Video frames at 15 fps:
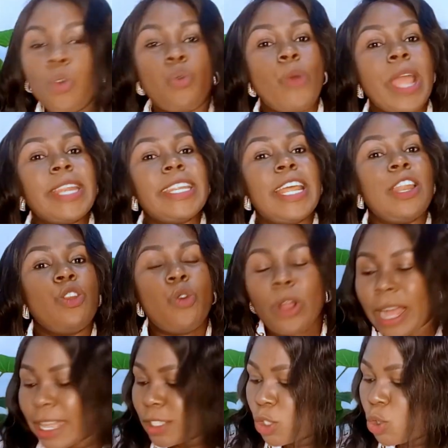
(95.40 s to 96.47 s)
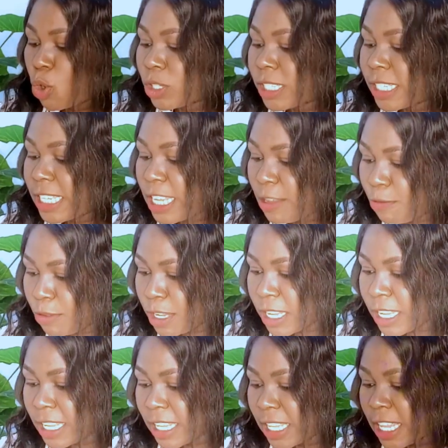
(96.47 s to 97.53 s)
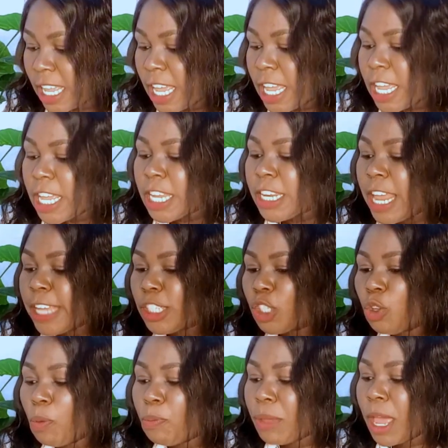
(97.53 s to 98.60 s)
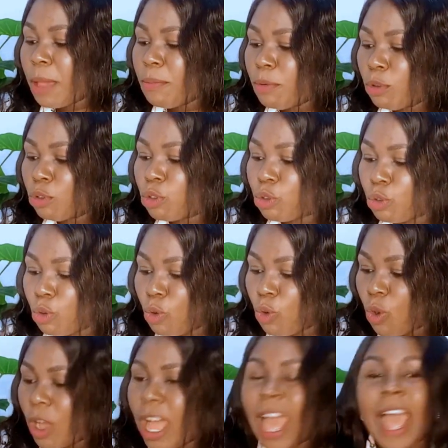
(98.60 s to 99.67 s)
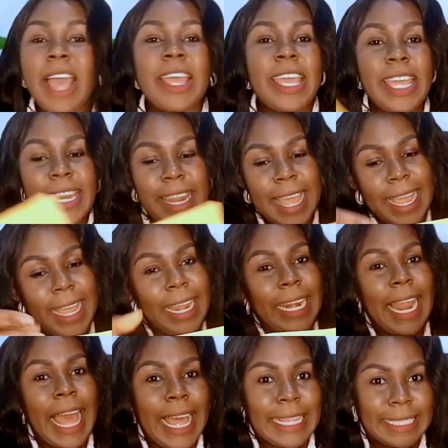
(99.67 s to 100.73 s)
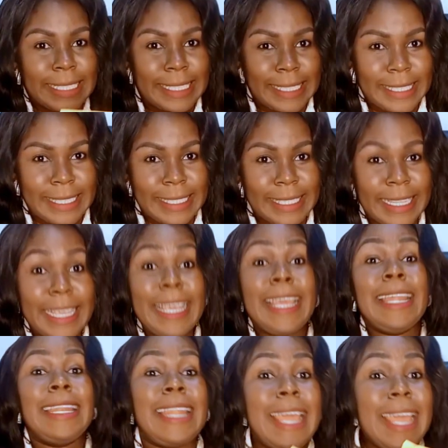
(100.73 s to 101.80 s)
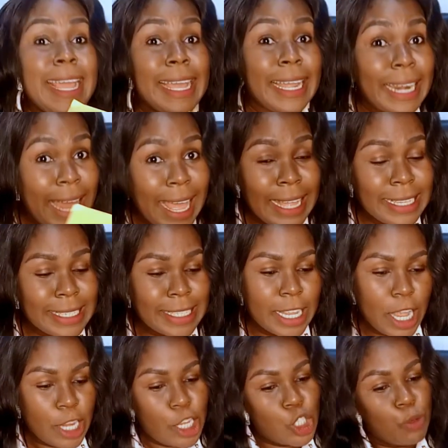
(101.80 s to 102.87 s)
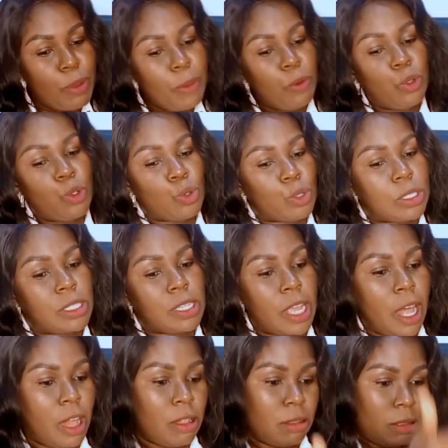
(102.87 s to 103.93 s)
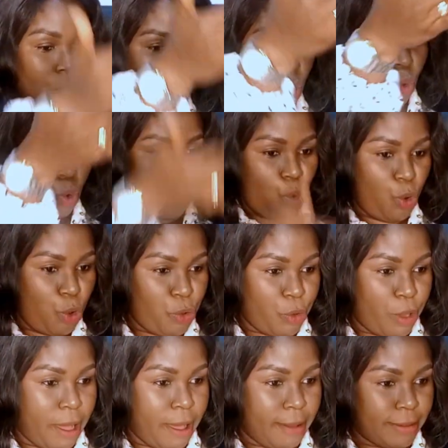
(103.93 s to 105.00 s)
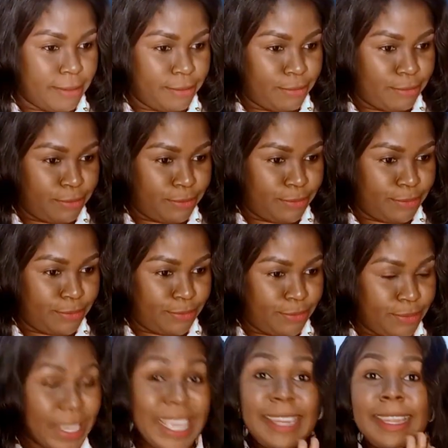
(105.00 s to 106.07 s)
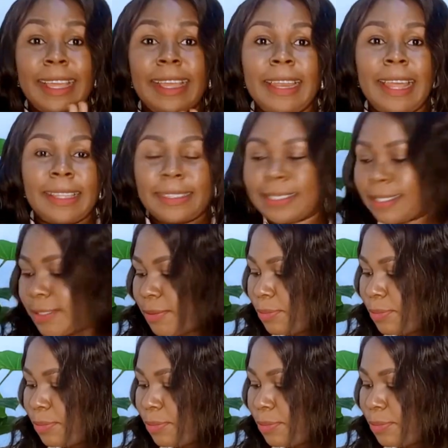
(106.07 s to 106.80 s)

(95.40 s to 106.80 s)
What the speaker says: when they look at your CV, they should be able to, in a glance, they should be able to tell who you are in a glance.